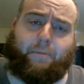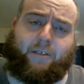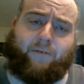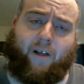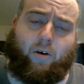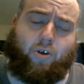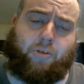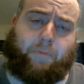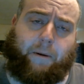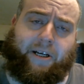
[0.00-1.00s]
Please follow
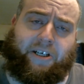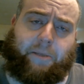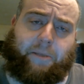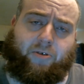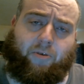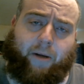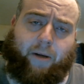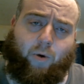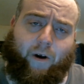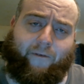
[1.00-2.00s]
Coach Big Pete and Deep Dish Football
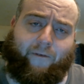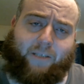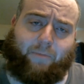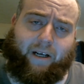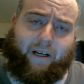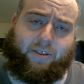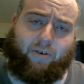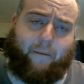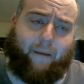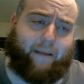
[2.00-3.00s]
on Twitter, Facebook, and Instagram.